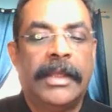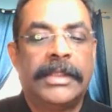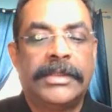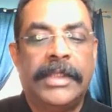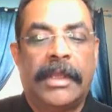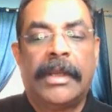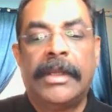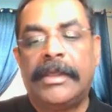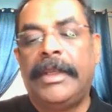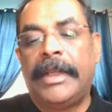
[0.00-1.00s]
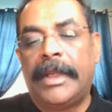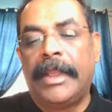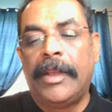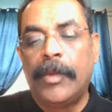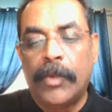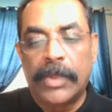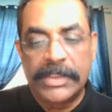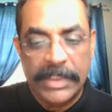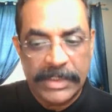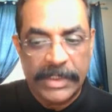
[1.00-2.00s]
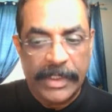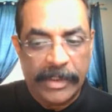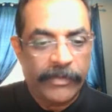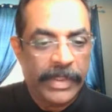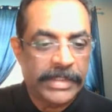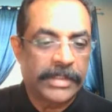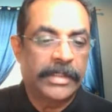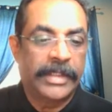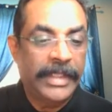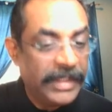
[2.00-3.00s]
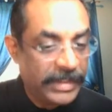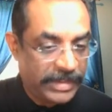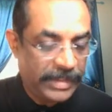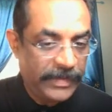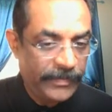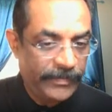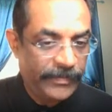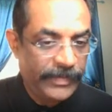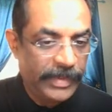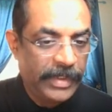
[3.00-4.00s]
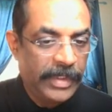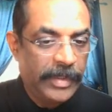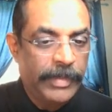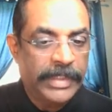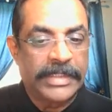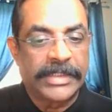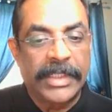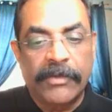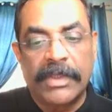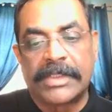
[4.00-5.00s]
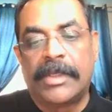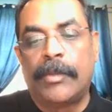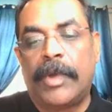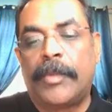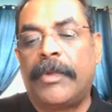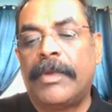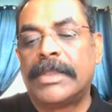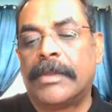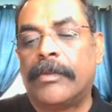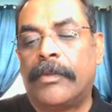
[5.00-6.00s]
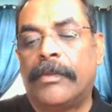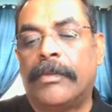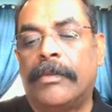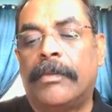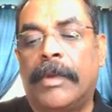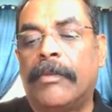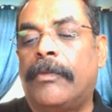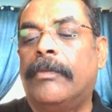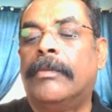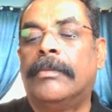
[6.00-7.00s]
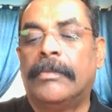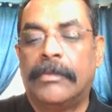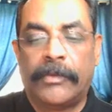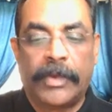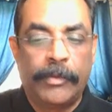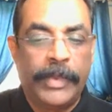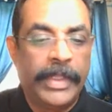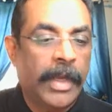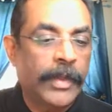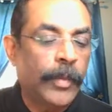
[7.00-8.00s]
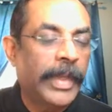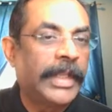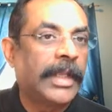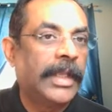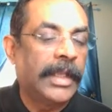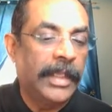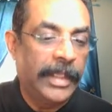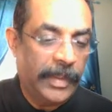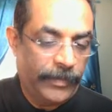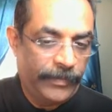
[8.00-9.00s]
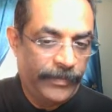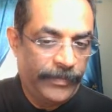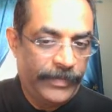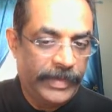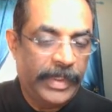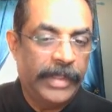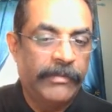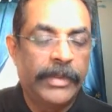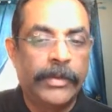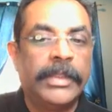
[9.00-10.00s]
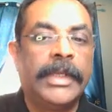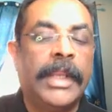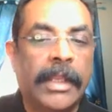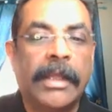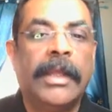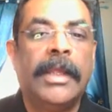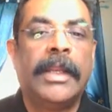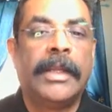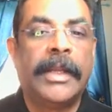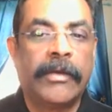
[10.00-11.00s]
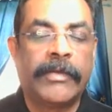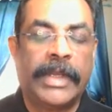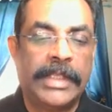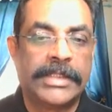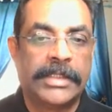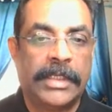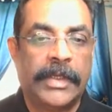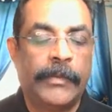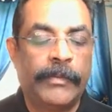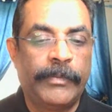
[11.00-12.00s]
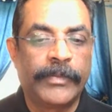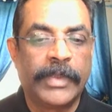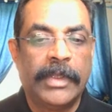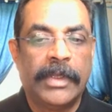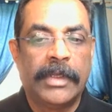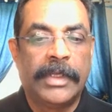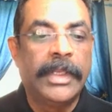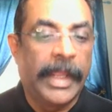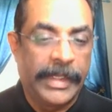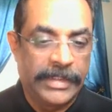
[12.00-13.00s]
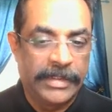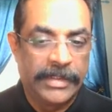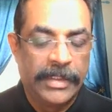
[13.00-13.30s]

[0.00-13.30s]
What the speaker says: They aren't needed anymore since the data files are rewritten, but the sequence number prevents them from being automatically cleaned up, right? Then do the data files rewrite.